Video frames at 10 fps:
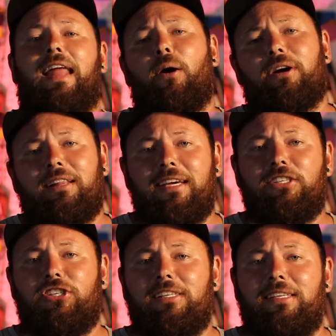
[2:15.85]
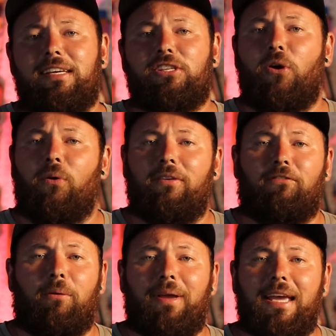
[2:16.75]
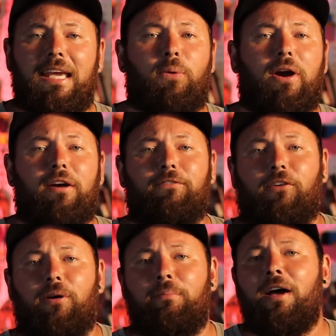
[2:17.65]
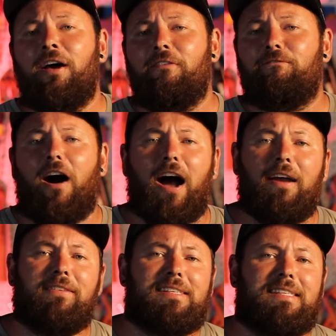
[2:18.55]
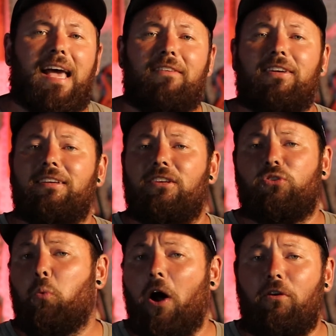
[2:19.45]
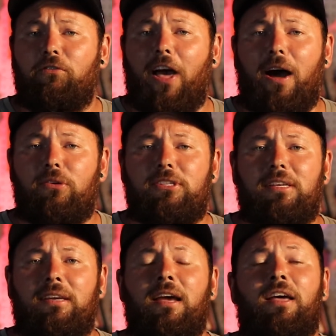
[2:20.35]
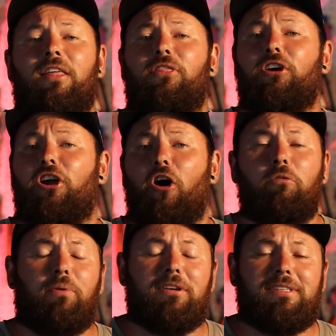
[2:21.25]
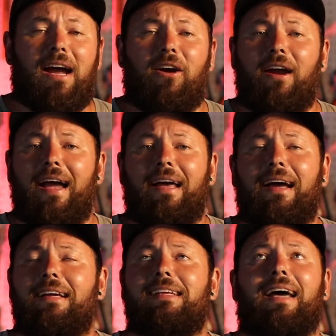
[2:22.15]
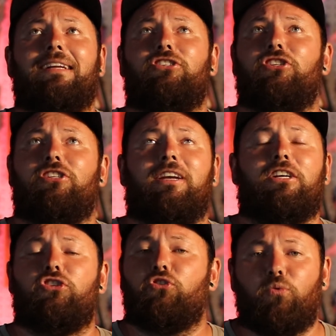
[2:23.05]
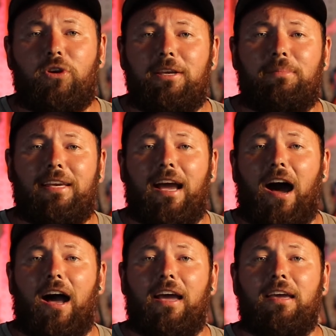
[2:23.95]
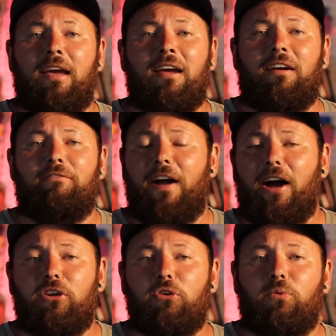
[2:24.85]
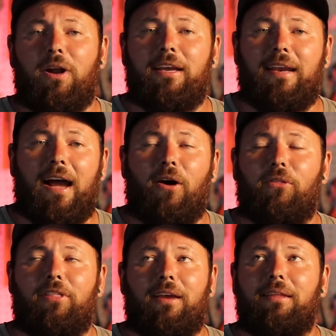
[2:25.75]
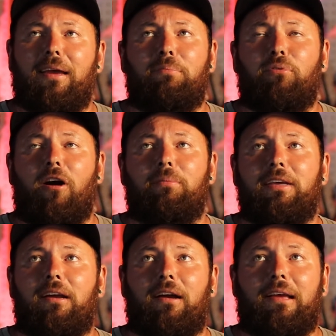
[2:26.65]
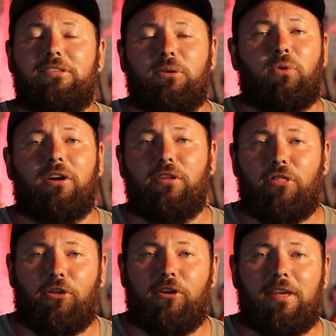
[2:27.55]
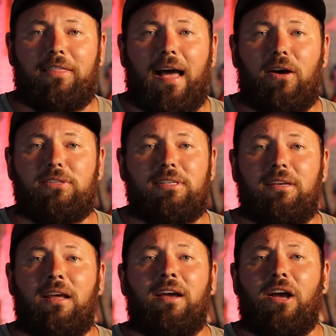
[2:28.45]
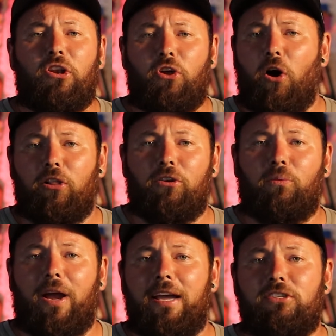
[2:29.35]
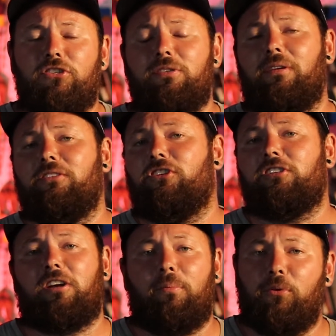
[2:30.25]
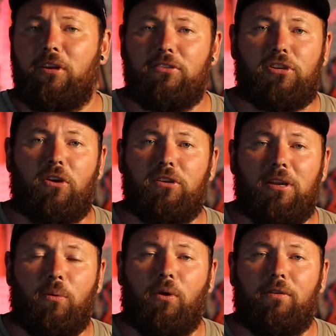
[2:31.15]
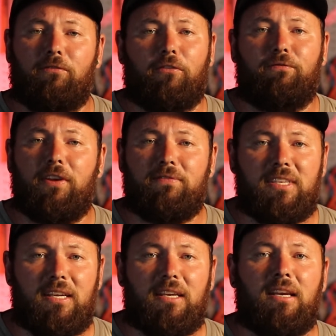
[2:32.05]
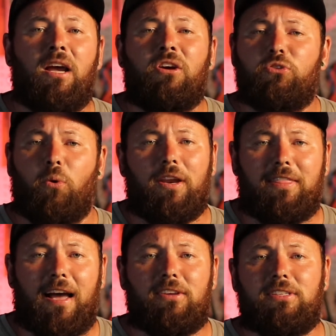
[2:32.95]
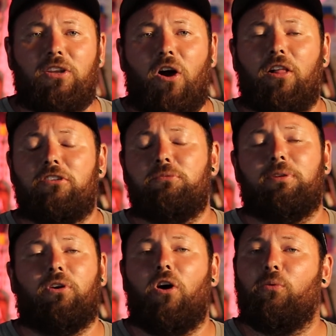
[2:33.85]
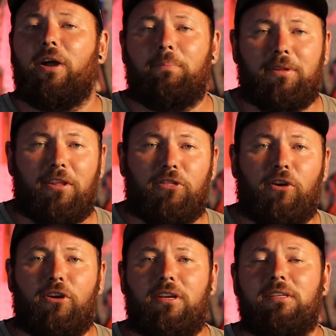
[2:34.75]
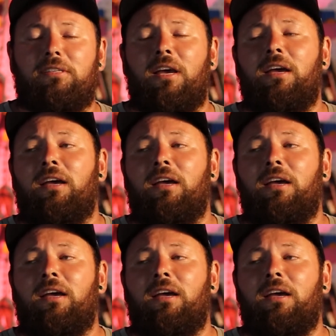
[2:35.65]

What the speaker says: Now a clean GT is going from anywhere from $5,000 to $7,000 to $12,000. The Cobras are at just an extremely high value right now. They're probably somewhere in the $30,000 range. Just a couple years ago, you get one for $15,000, $20,000, but they're all the way up in the 30s.